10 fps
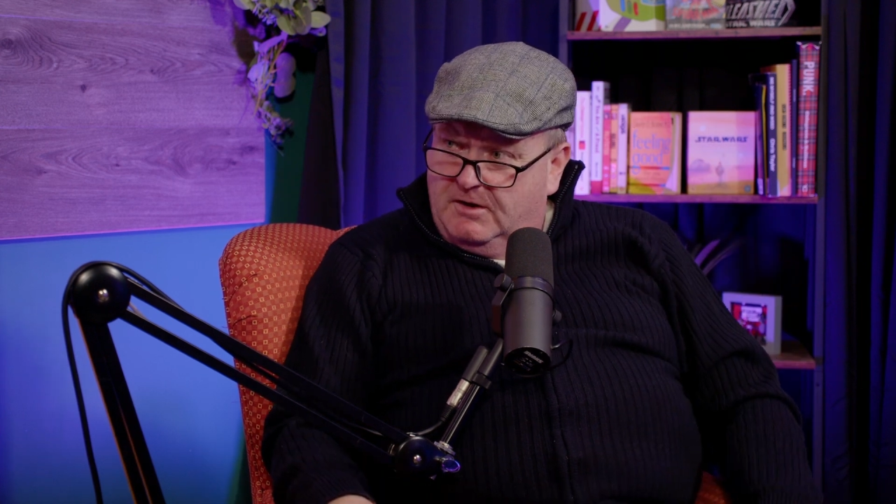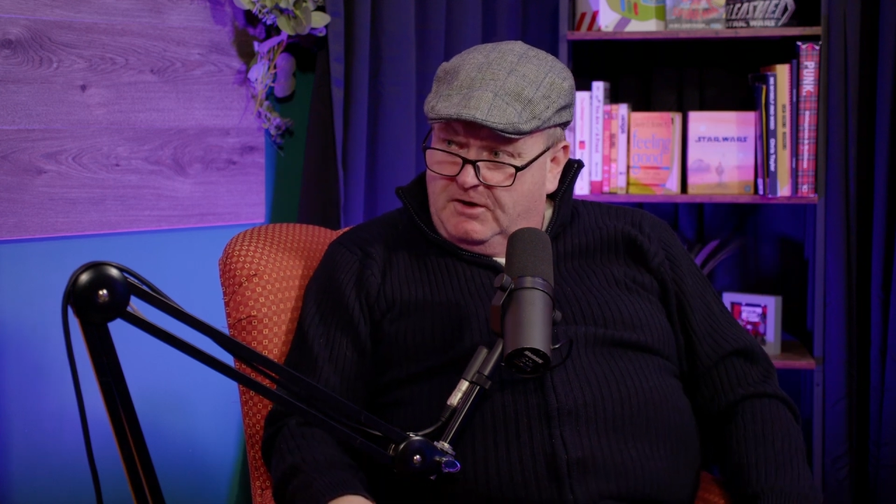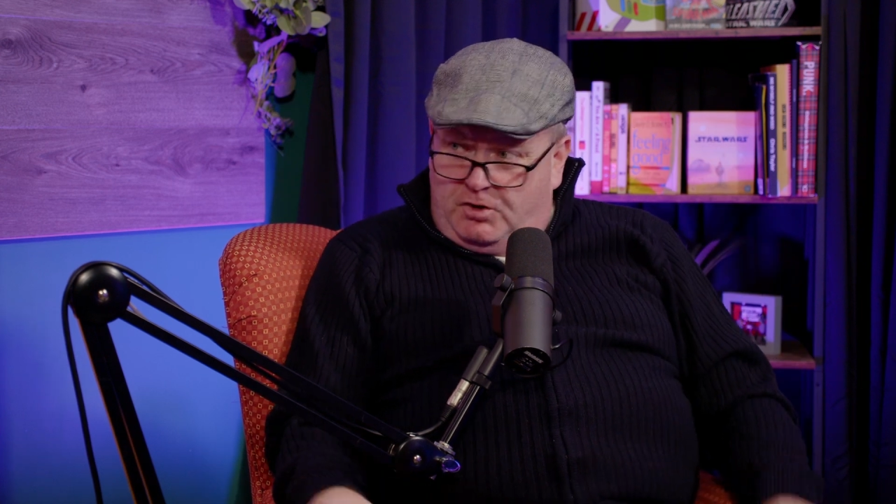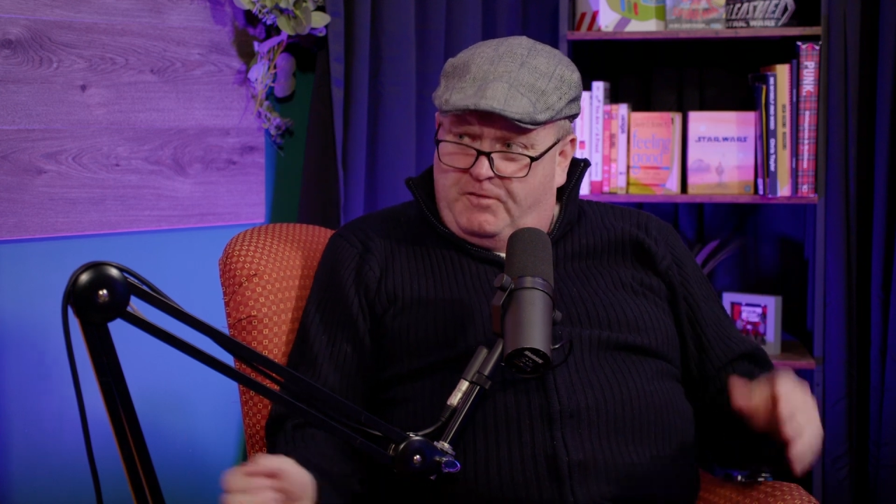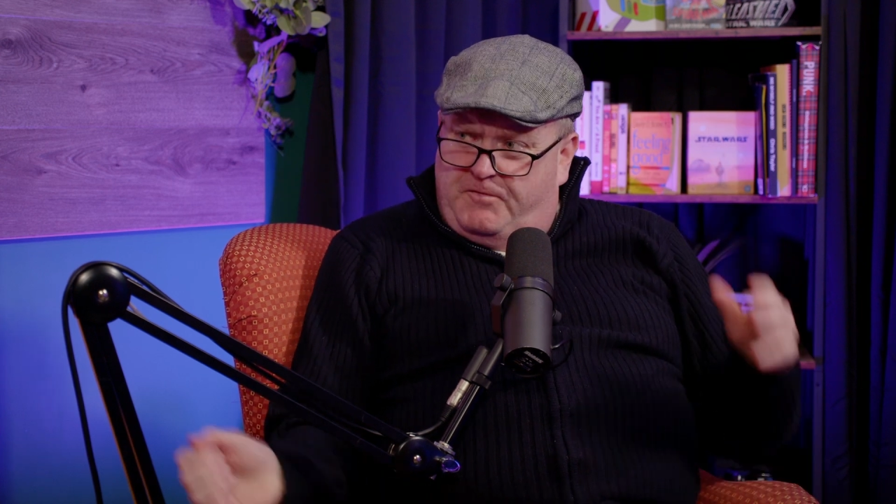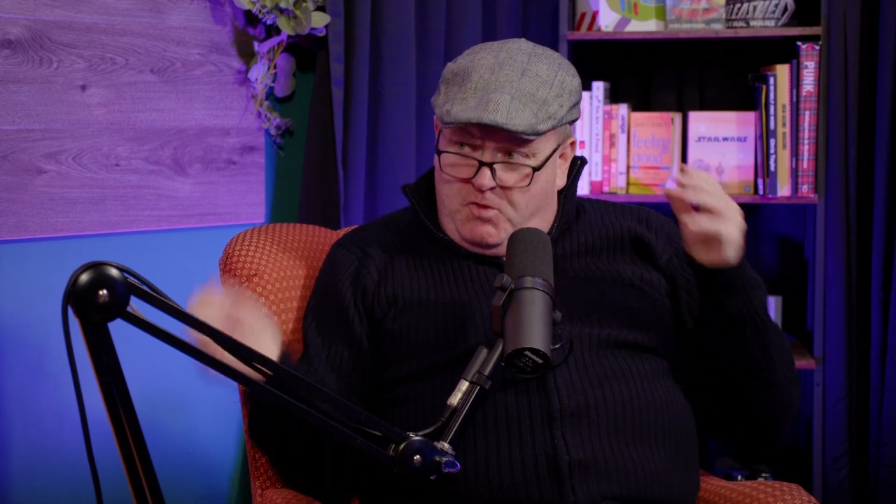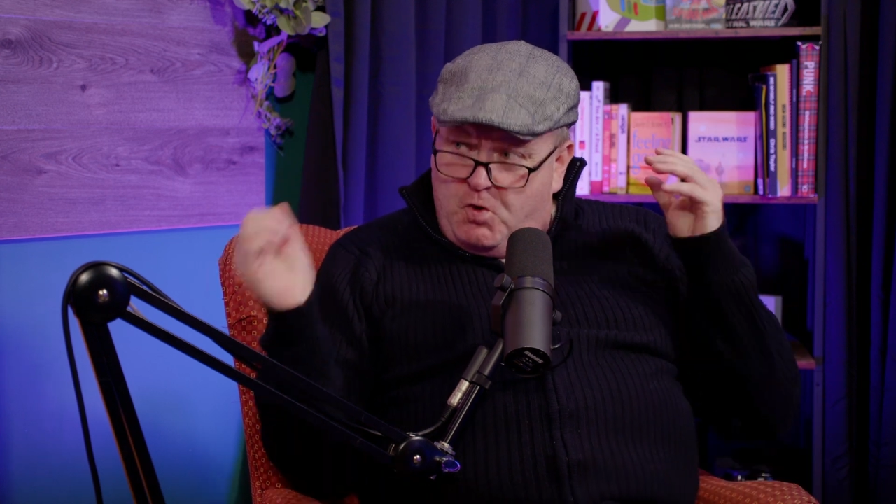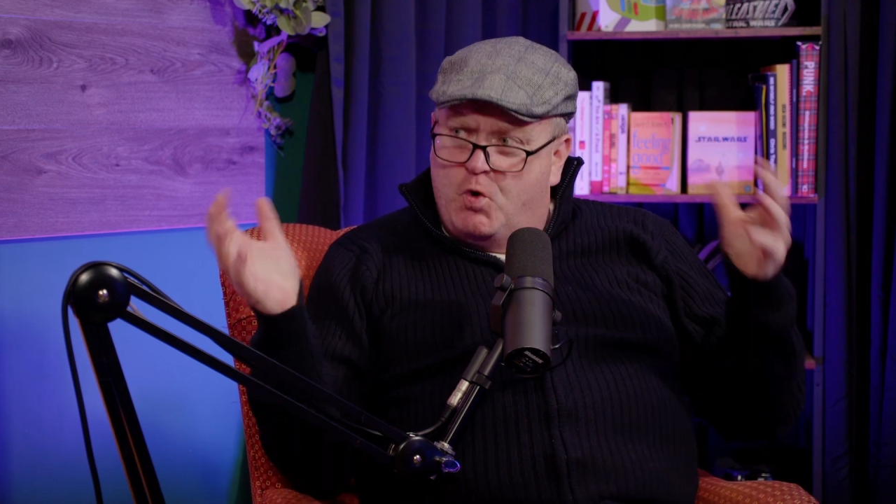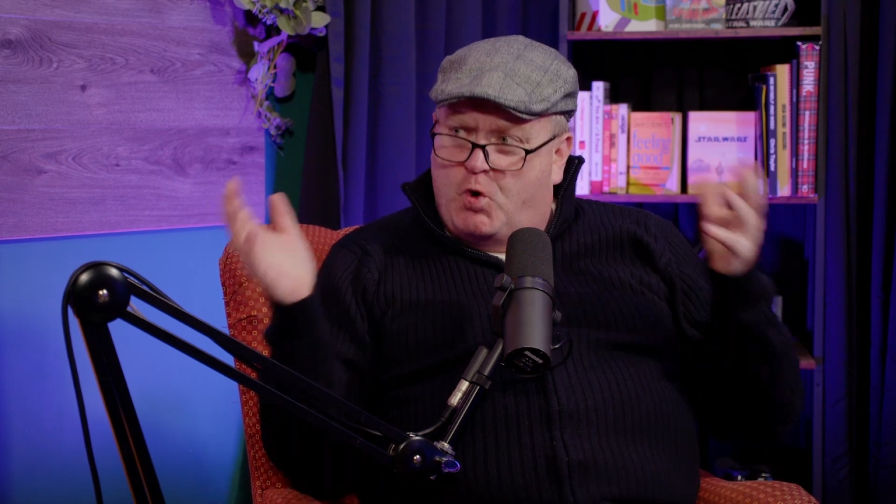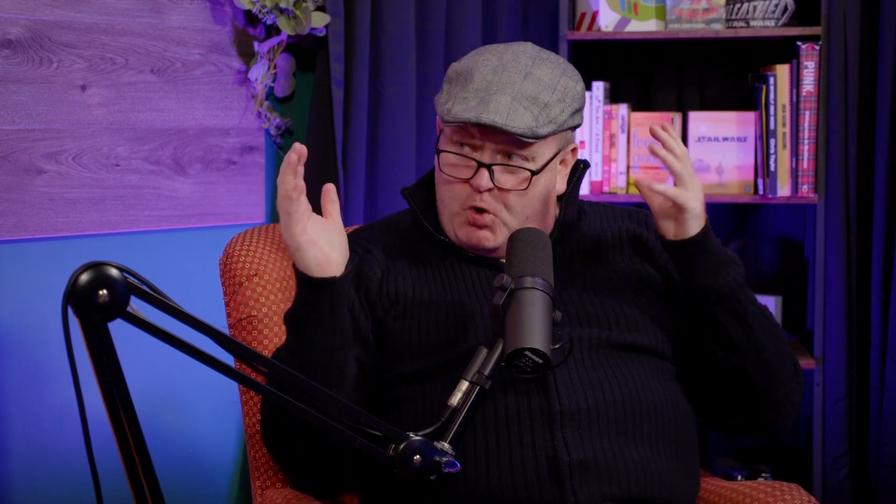You've
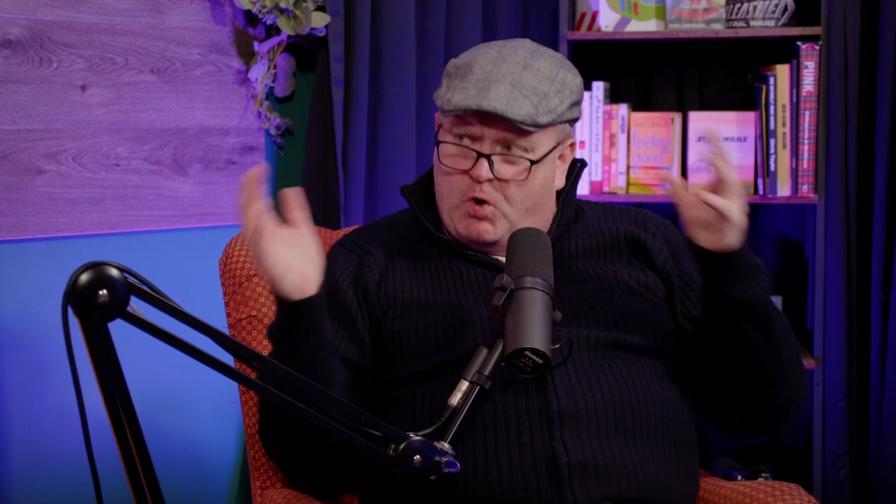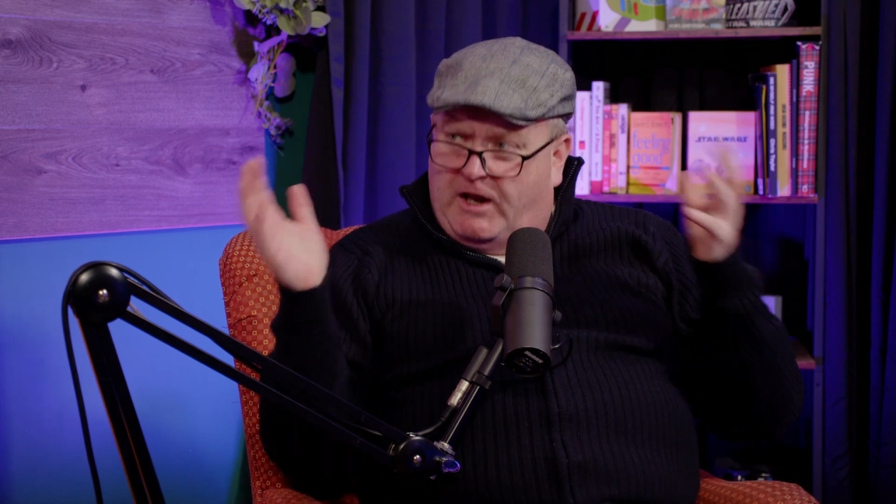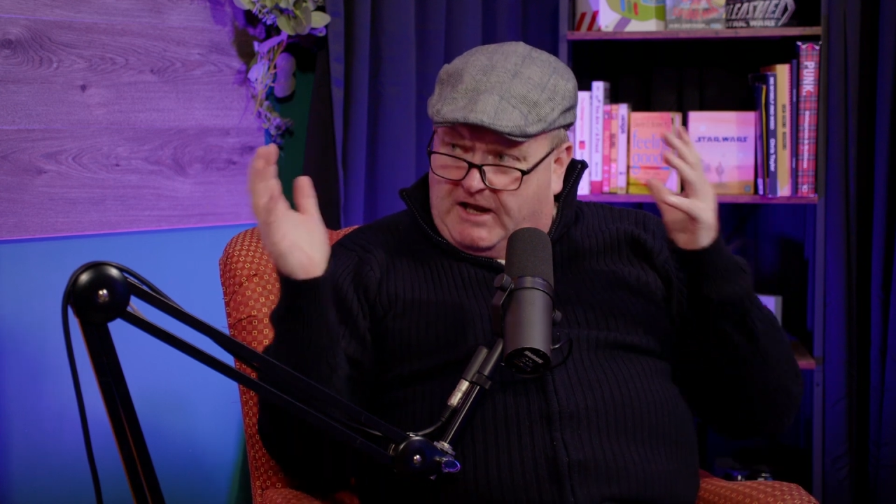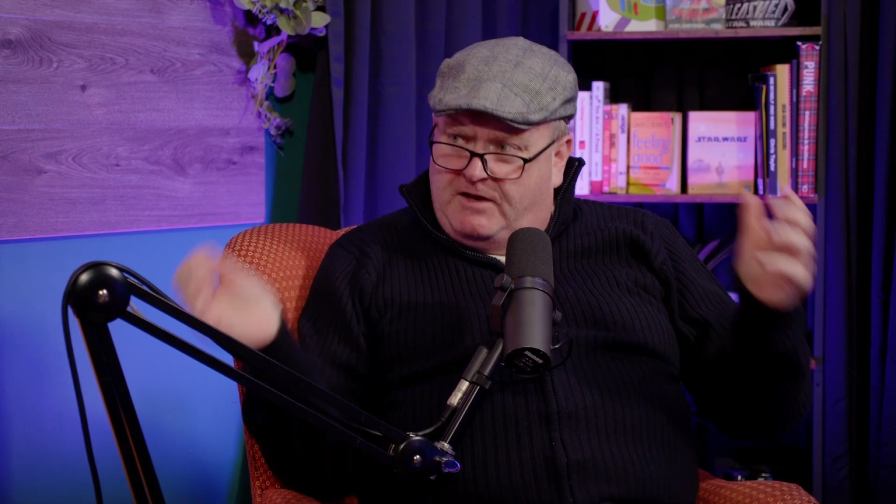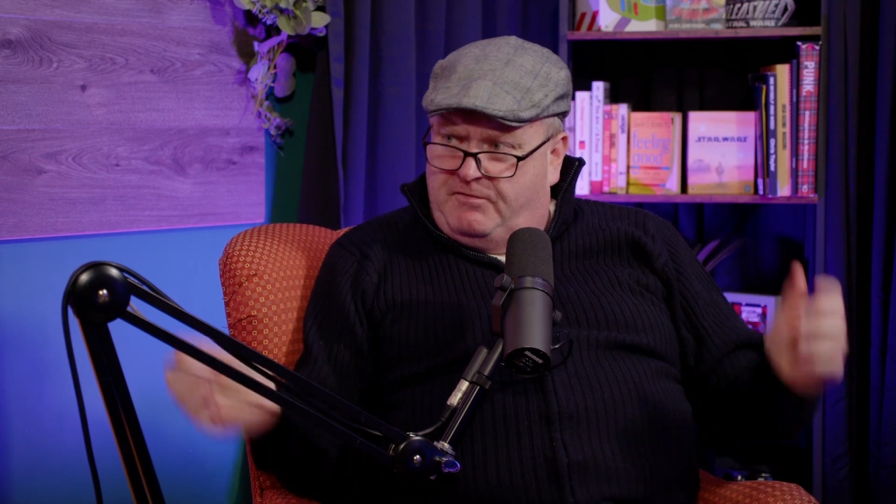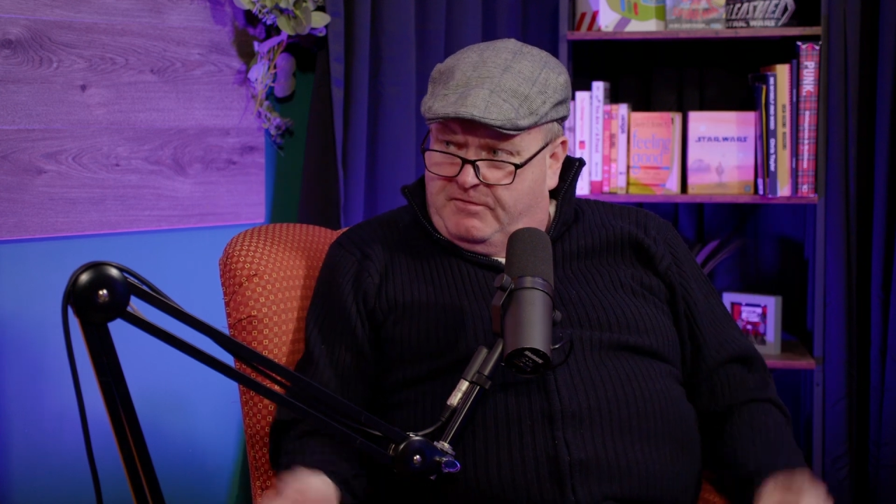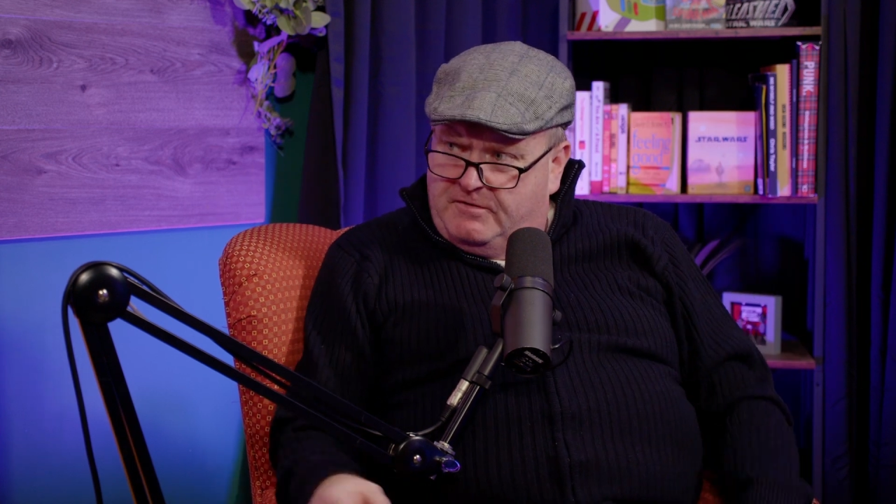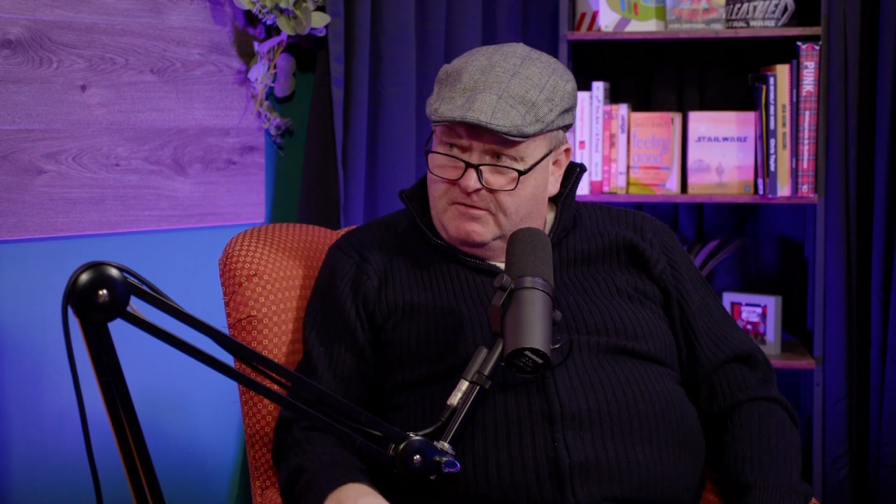no got a life.